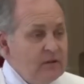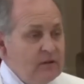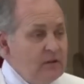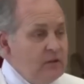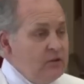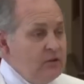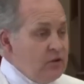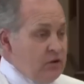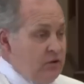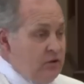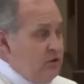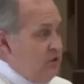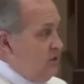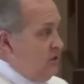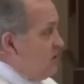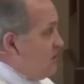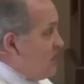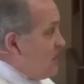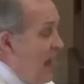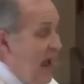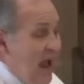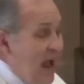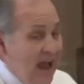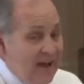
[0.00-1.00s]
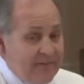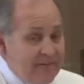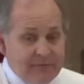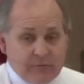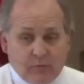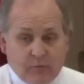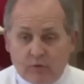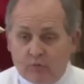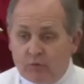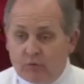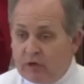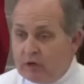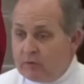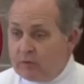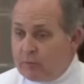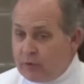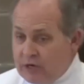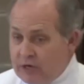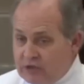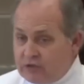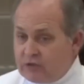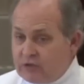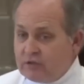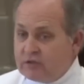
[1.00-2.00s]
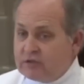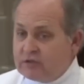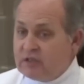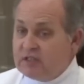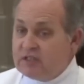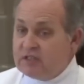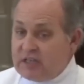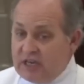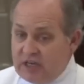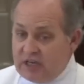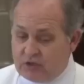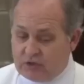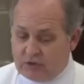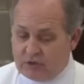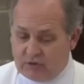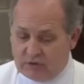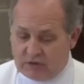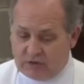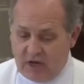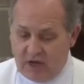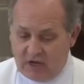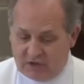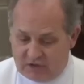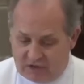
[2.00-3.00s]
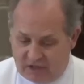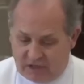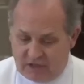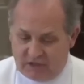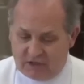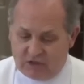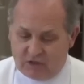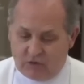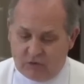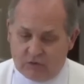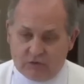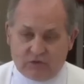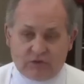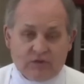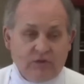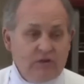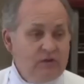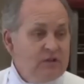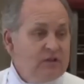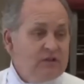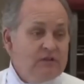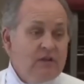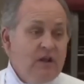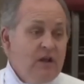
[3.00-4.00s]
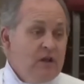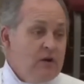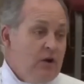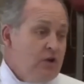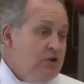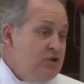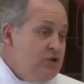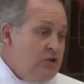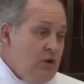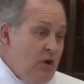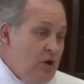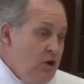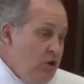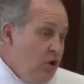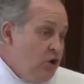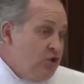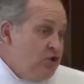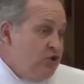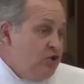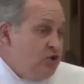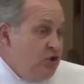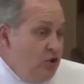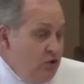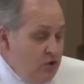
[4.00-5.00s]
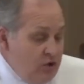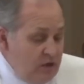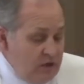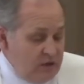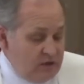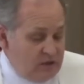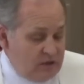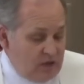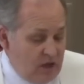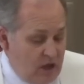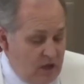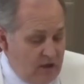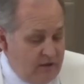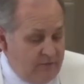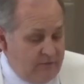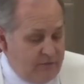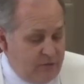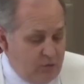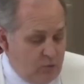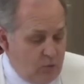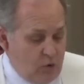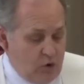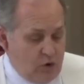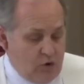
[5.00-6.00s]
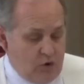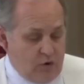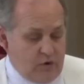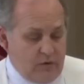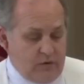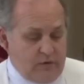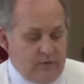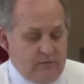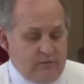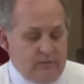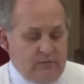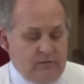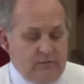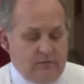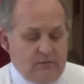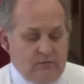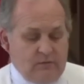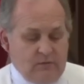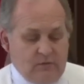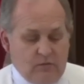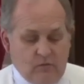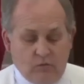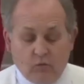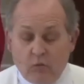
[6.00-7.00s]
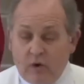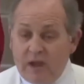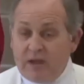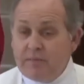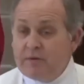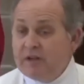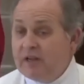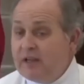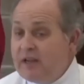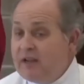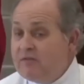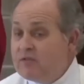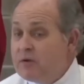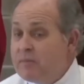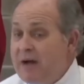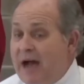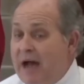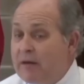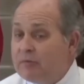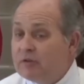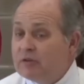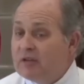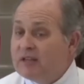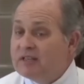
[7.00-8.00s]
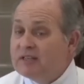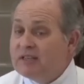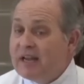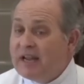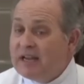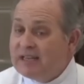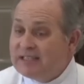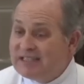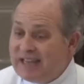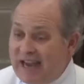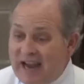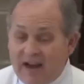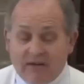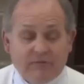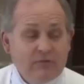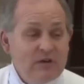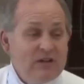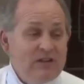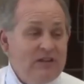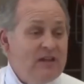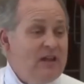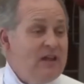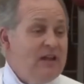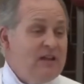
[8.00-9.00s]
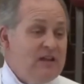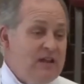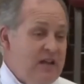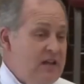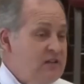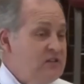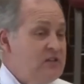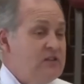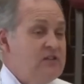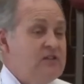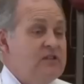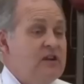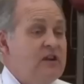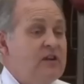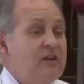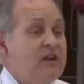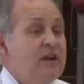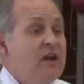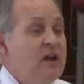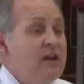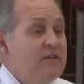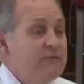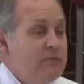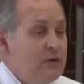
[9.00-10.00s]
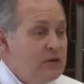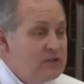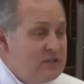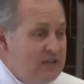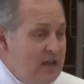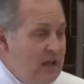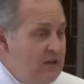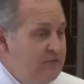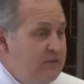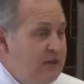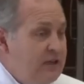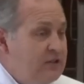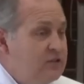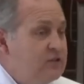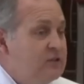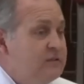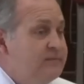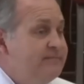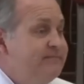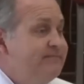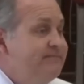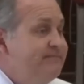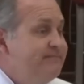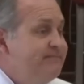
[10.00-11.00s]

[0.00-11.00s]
The, the staff, when we preachers and teachers, Sunday school students are, are, are students of the Word. We believe the Bible contains everything necessary for salvation,